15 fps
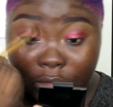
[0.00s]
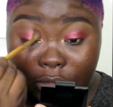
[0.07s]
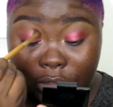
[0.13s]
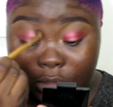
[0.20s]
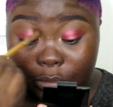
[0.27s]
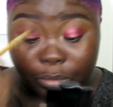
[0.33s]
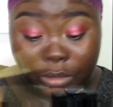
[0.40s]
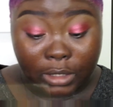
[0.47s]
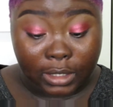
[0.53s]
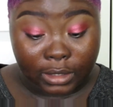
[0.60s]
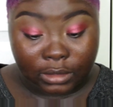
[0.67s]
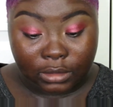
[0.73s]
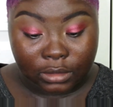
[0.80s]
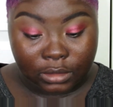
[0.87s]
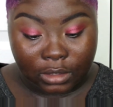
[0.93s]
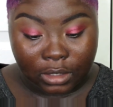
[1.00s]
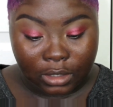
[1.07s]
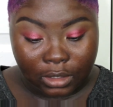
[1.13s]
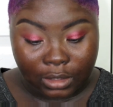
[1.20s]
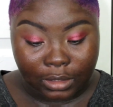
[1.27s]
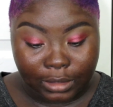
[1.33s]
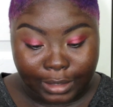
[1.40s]
this blends
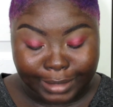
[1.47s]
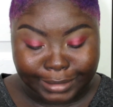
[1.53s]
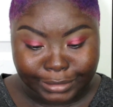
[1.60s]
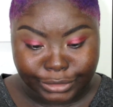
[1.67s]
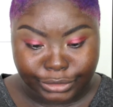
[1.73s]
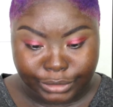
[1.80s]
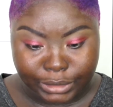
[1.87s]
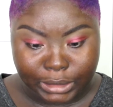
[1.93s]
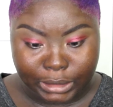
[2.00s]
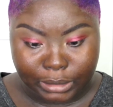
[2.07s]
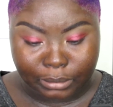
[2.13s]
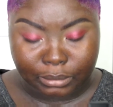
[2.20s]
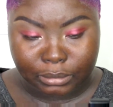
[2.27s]
like a dream.